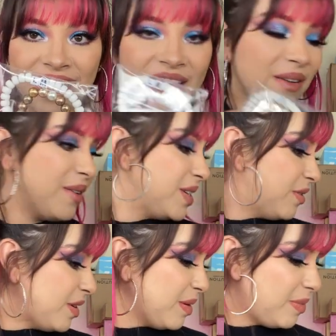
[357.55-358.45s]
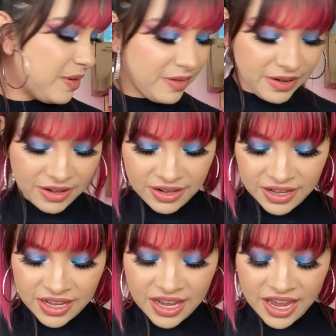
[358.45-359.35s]
How adorable.
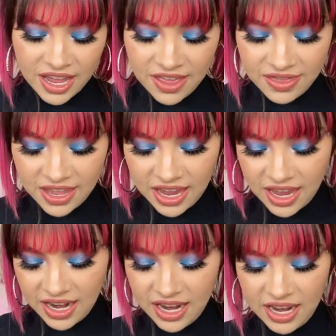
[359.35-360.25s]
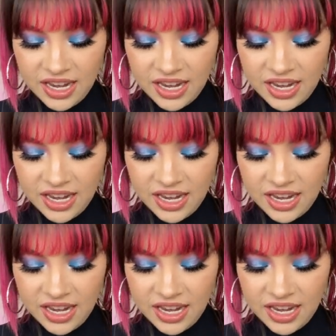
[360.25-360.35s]
And then in